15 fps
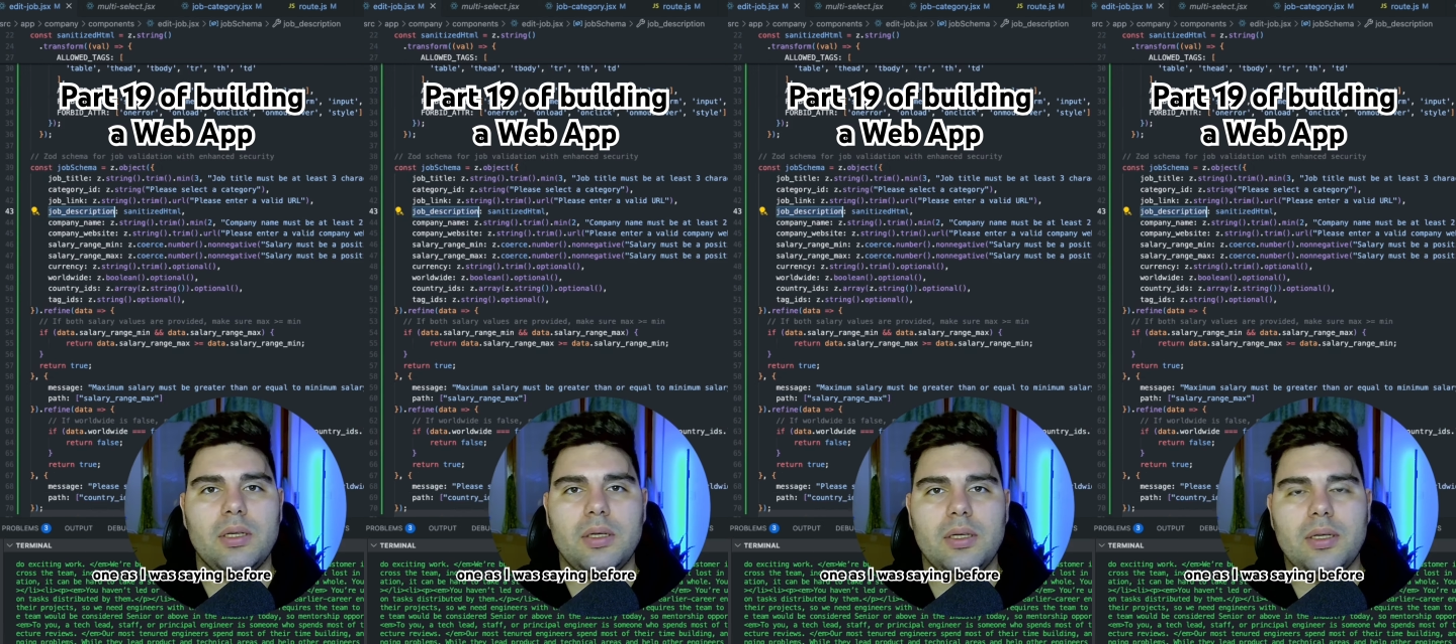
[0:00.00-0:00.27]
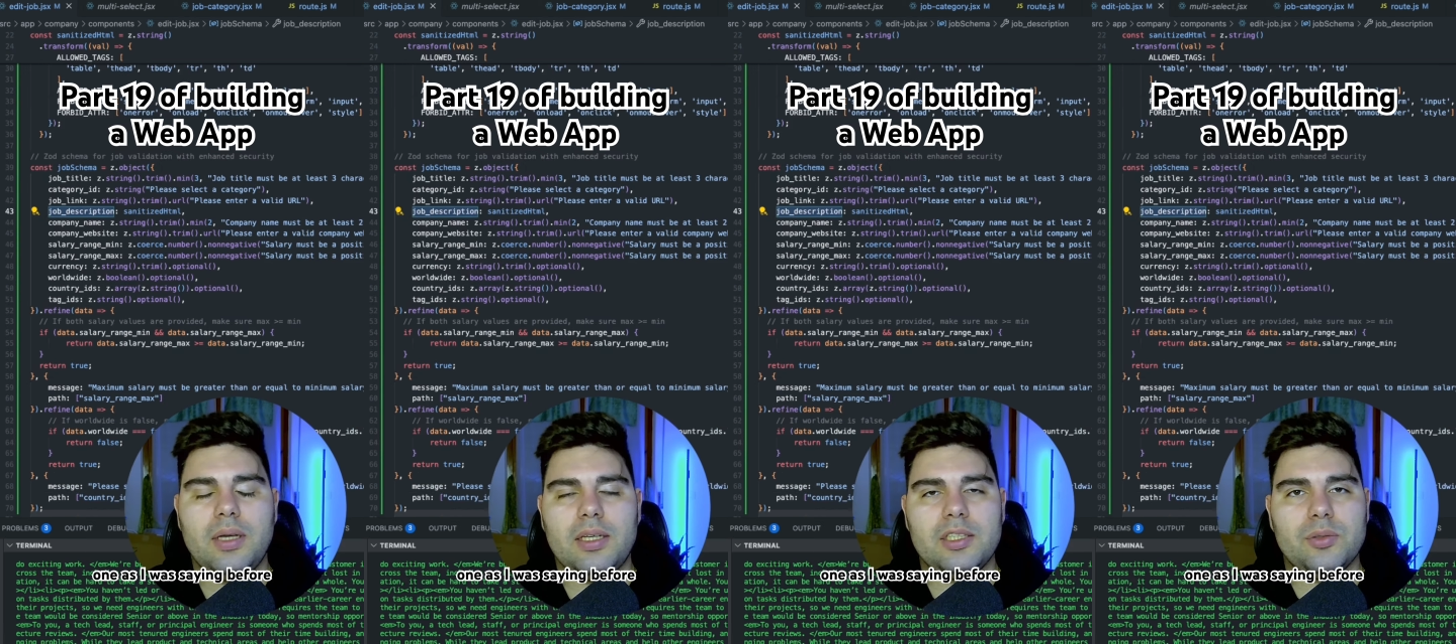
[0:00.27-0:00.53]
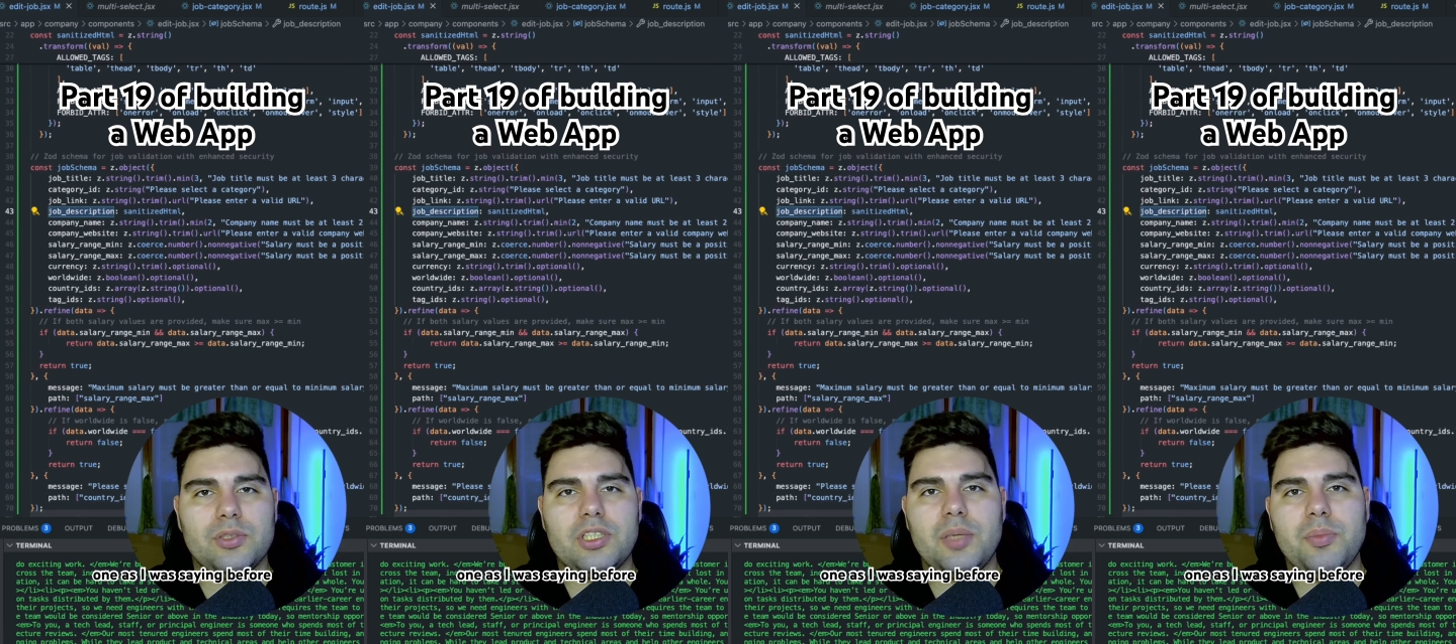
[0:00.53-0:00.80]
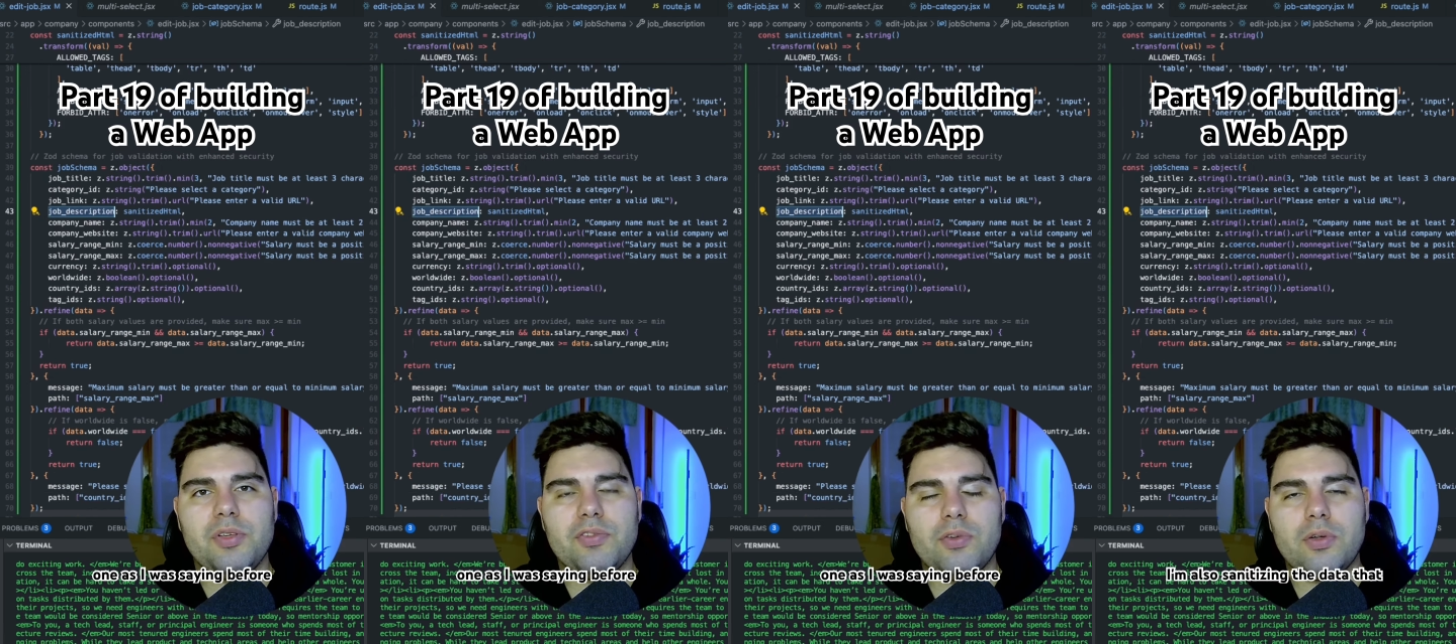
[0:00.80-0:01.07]
As I was saying
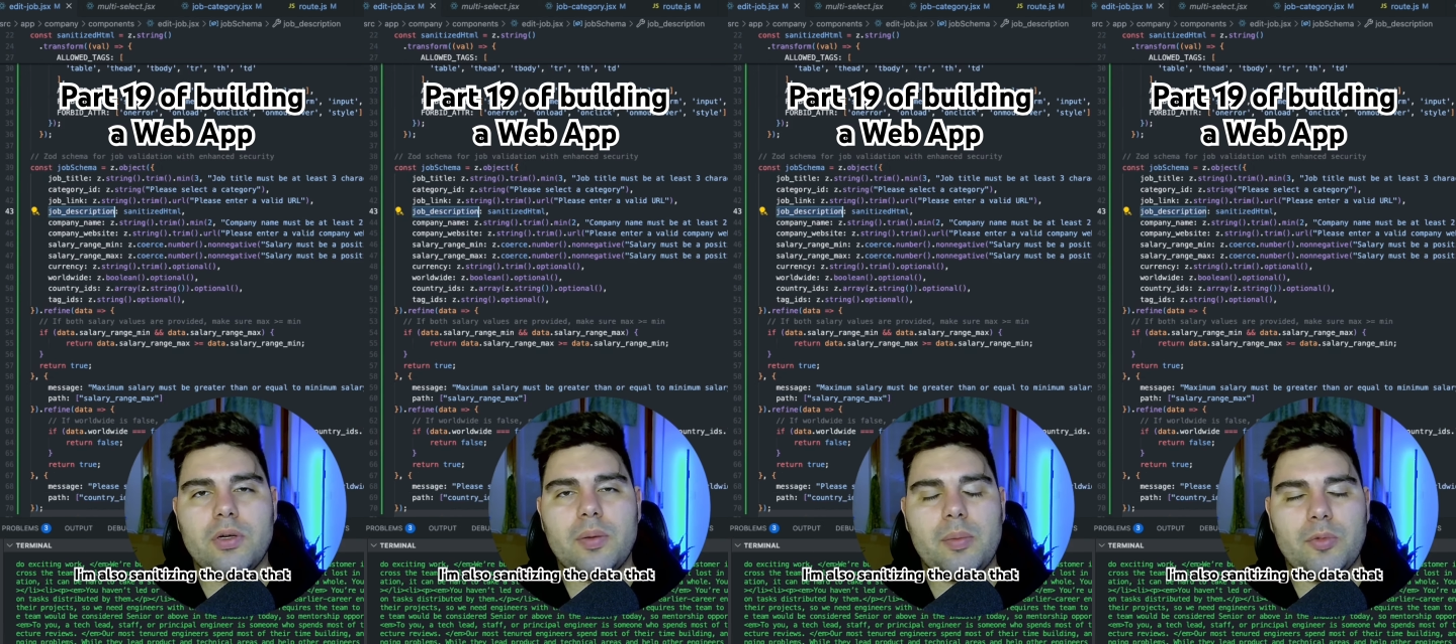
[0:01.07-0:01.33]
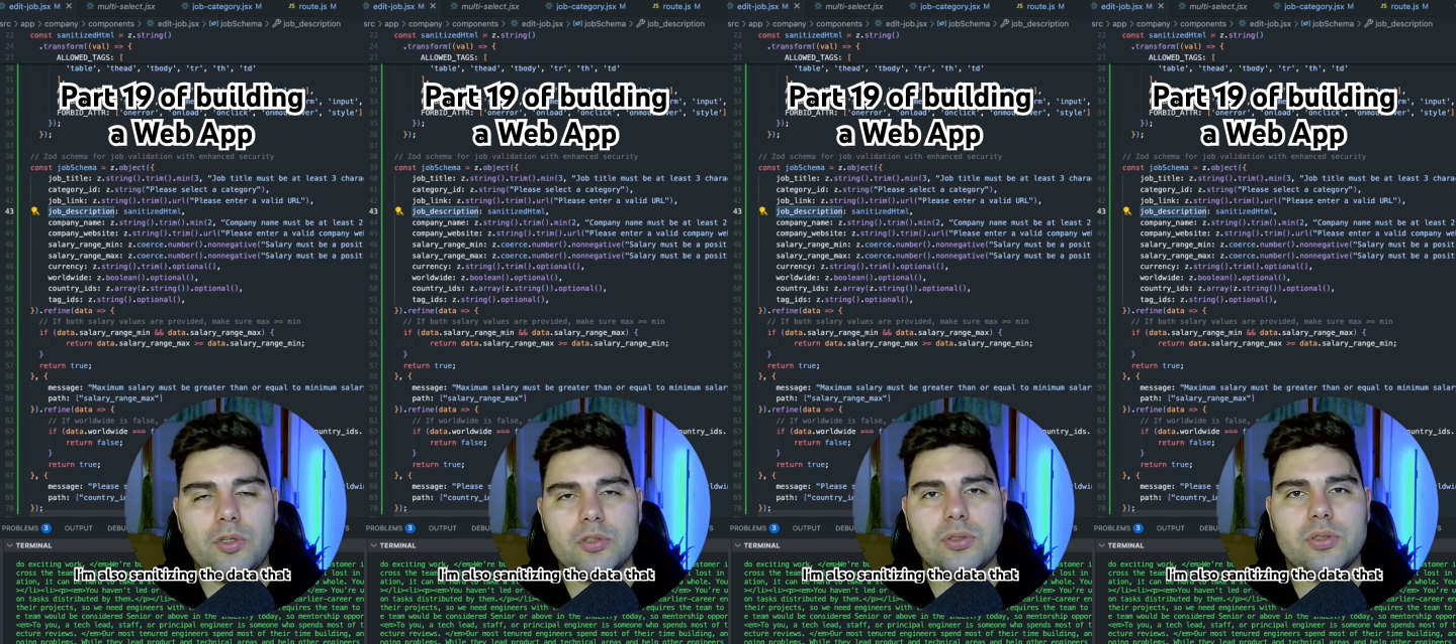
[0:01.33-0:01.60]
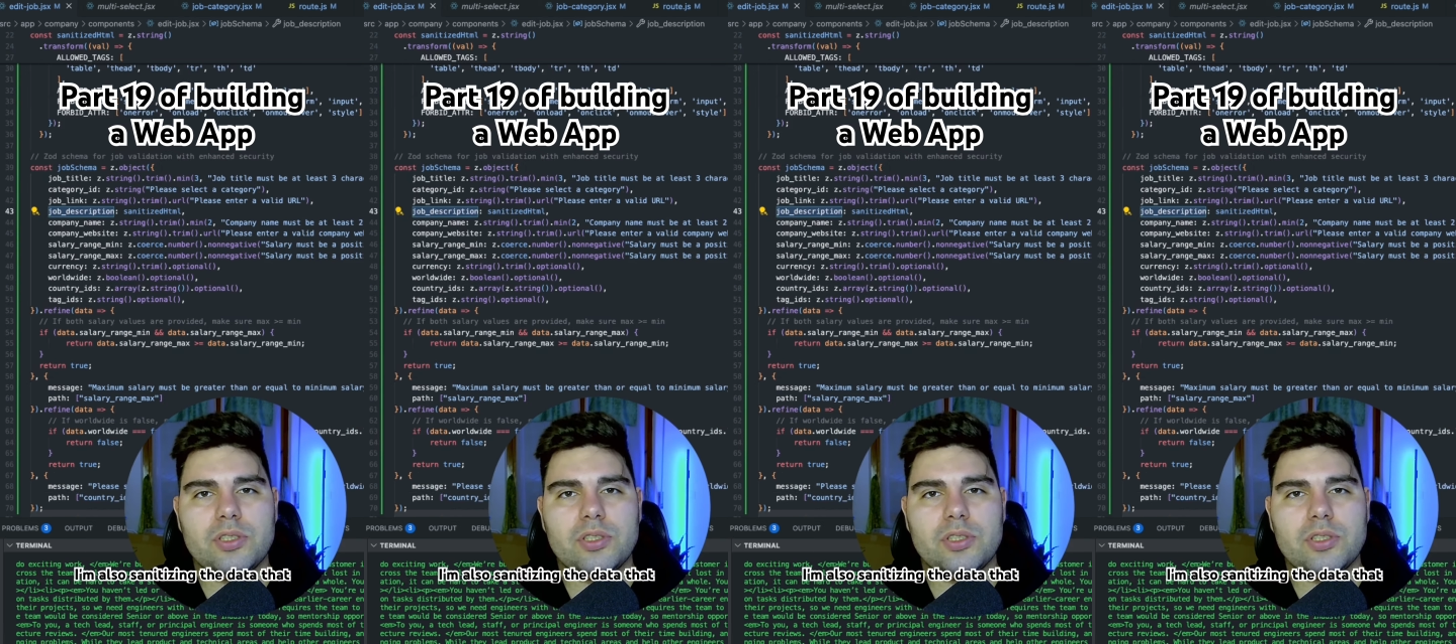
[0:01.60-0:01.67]
before, I'm also